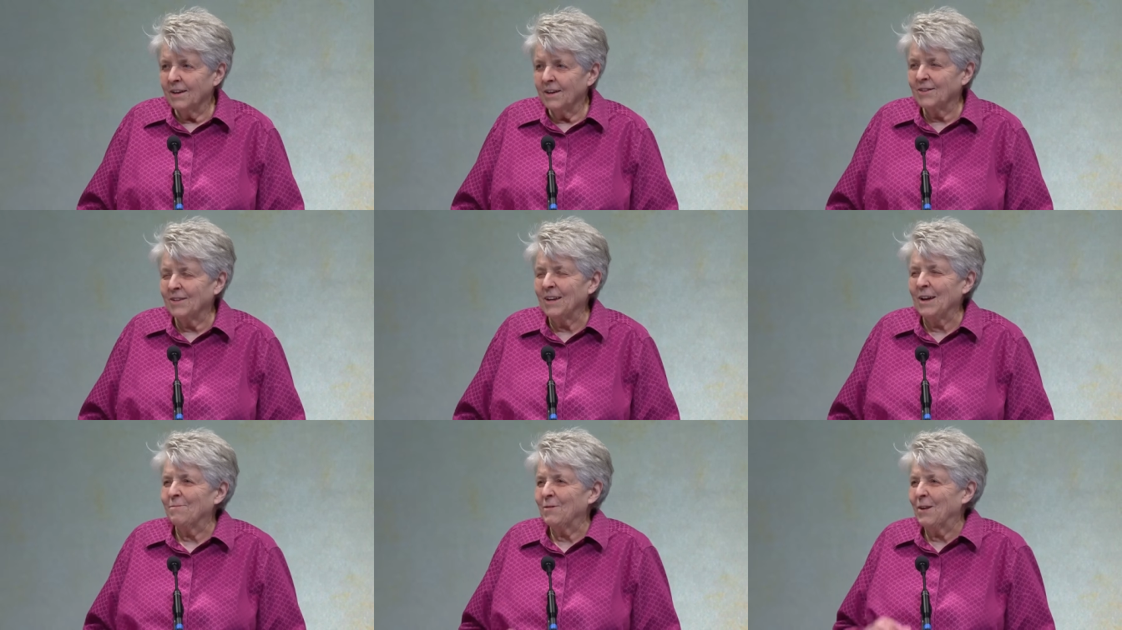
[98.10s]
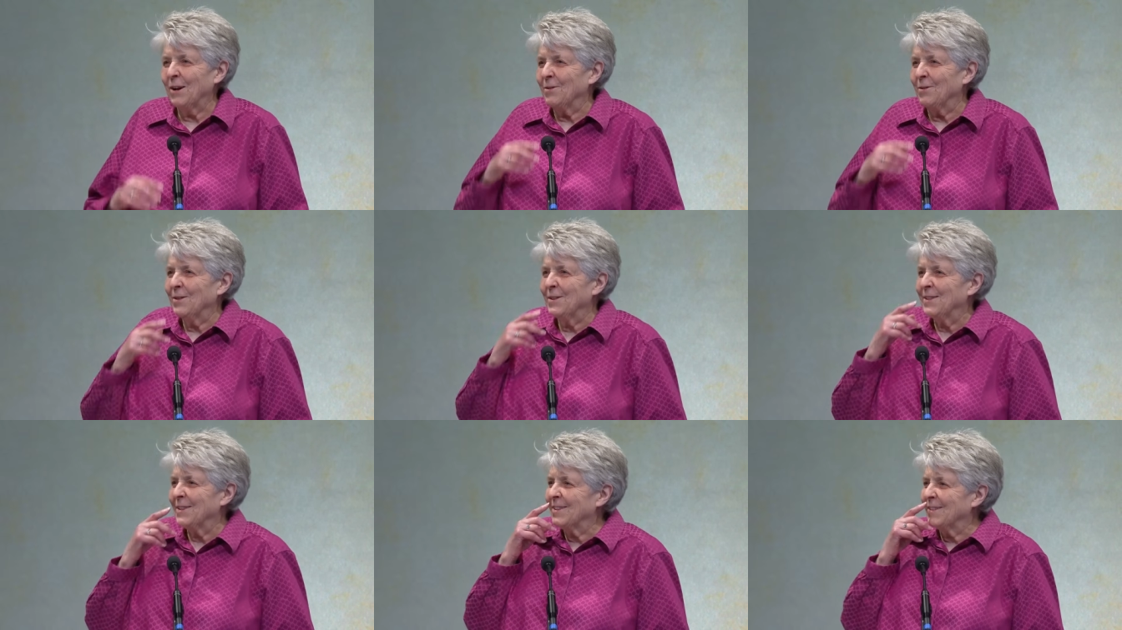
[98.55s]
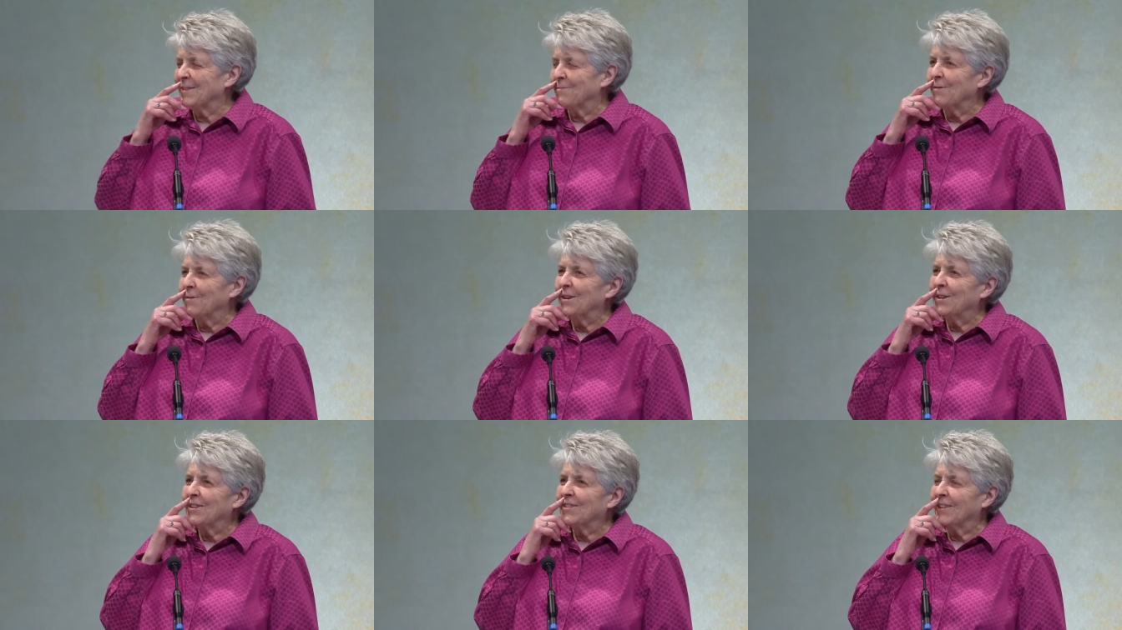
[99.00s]
Except there was this
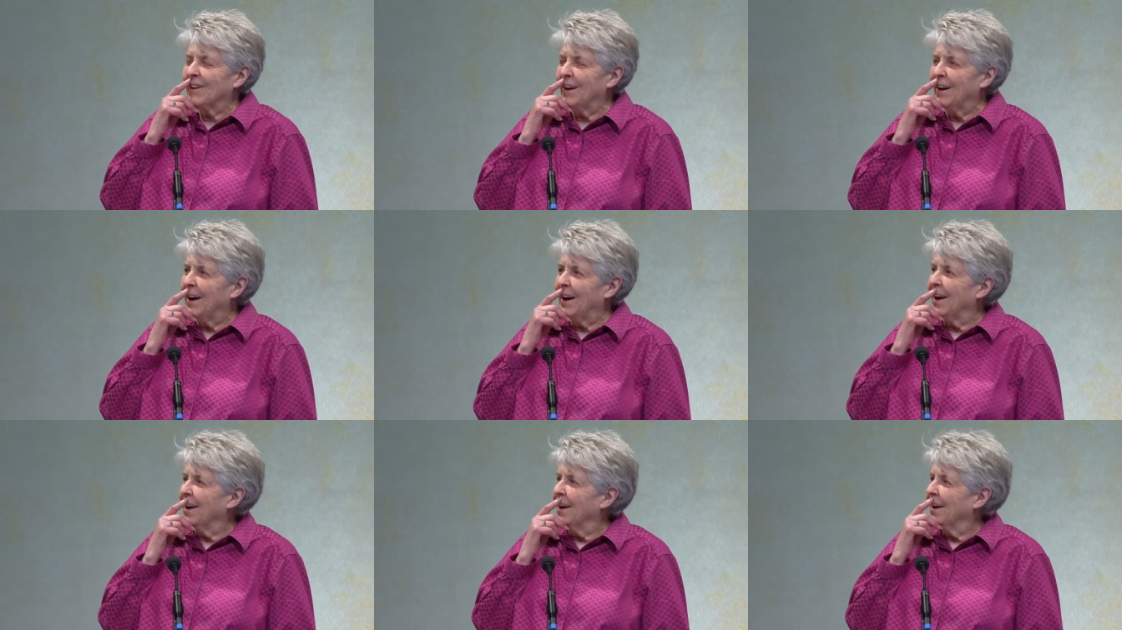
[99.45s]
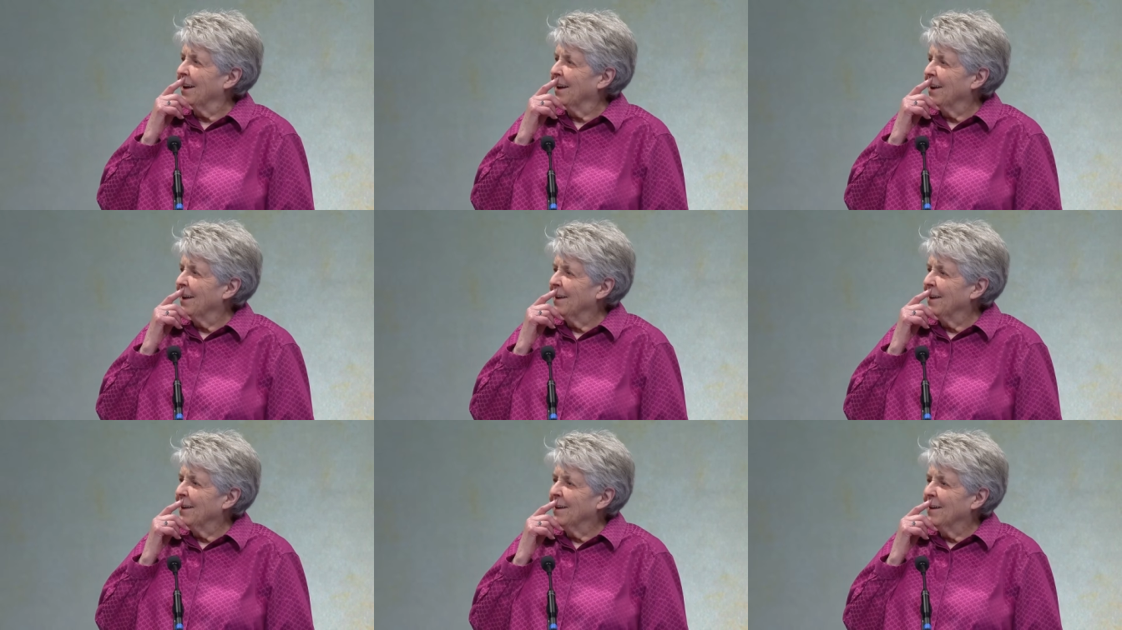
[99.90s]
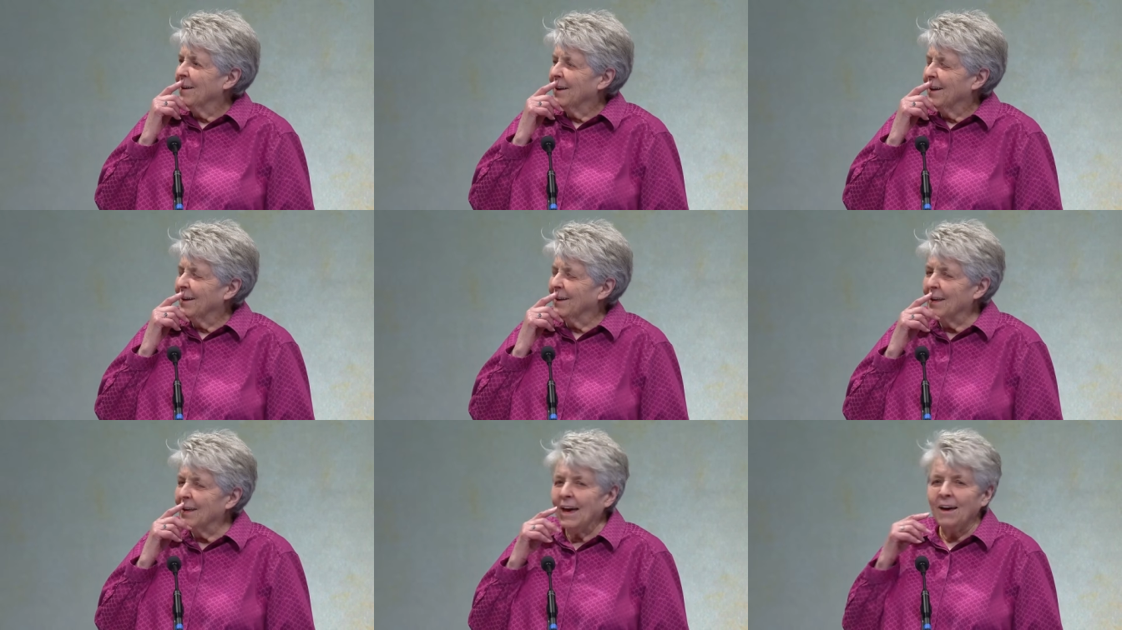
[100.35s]
rich guy,
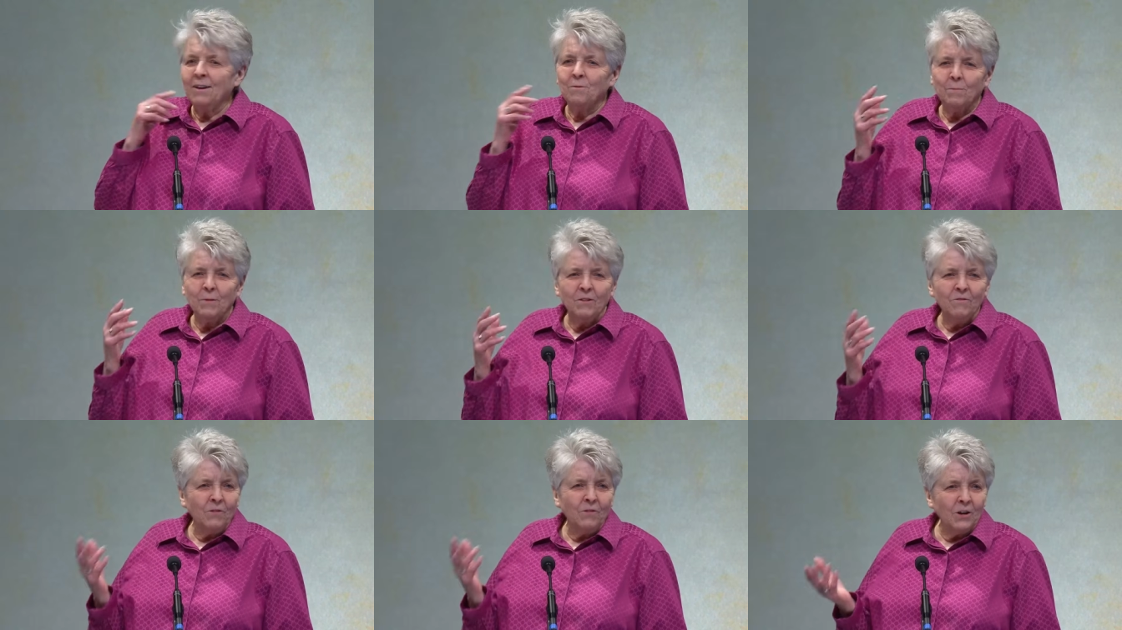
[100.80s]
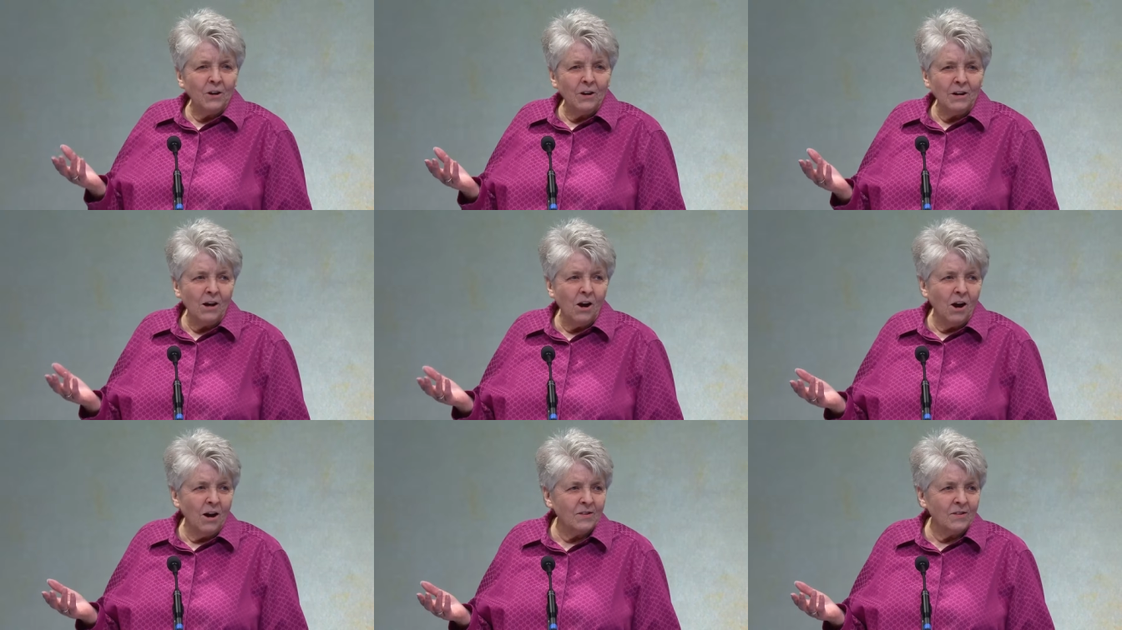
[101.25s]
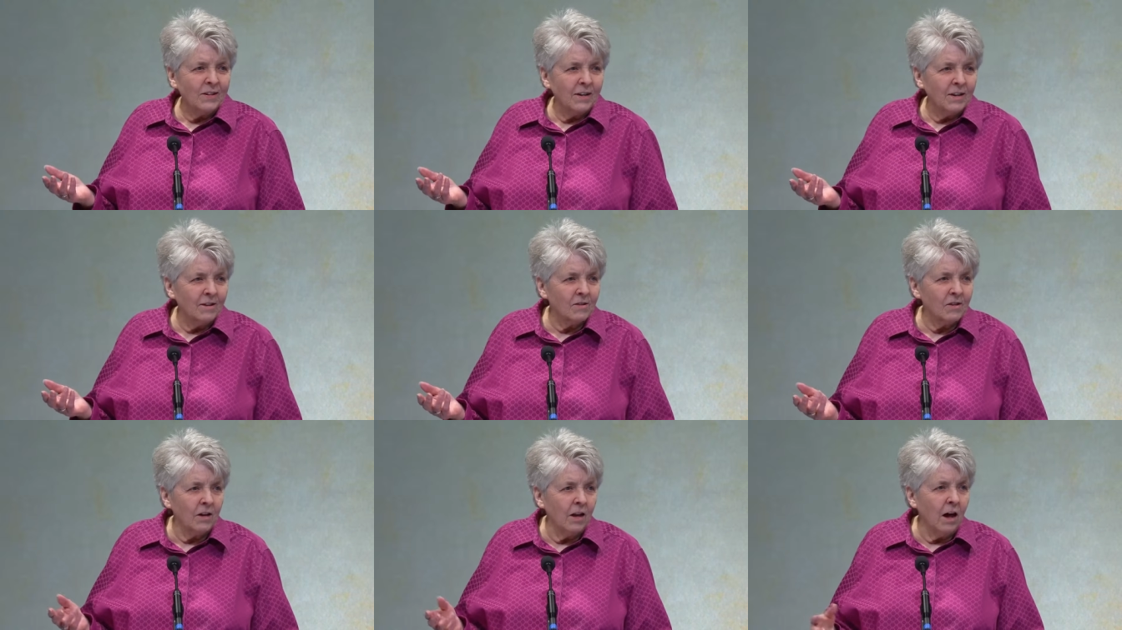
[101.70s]
and he hadn't been very nice in
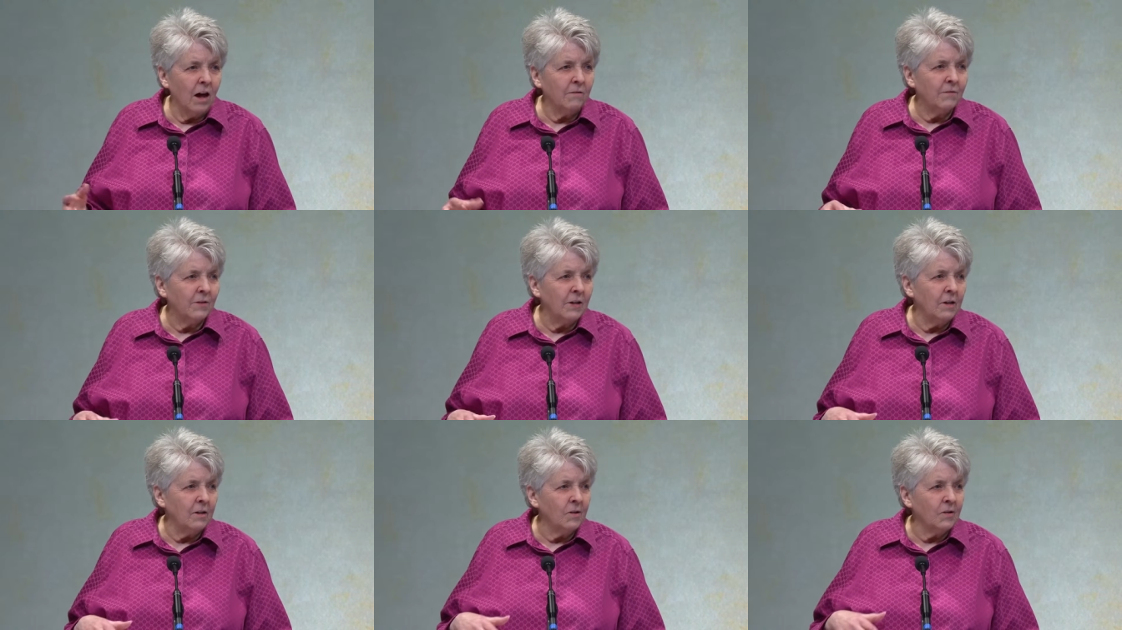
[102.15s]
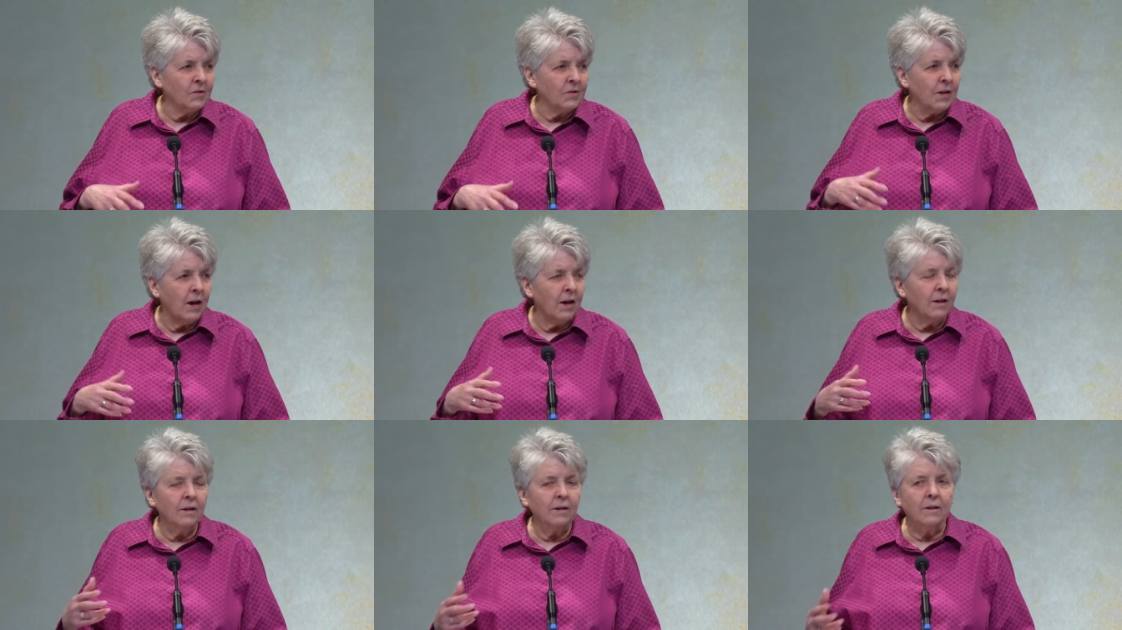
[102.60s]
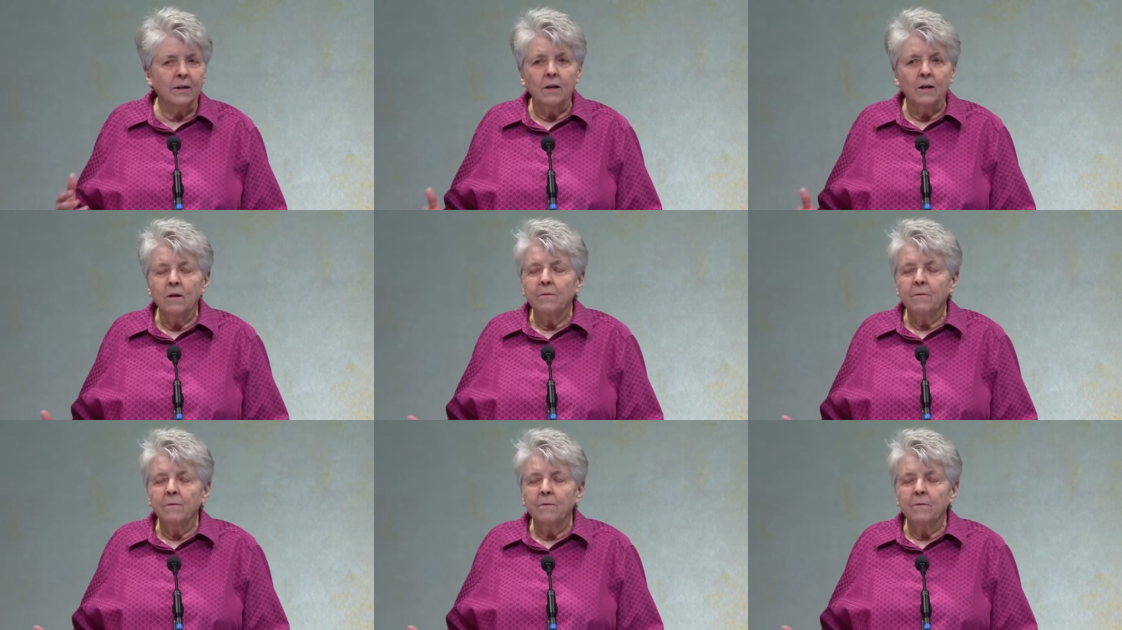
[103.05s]
his life, and he decided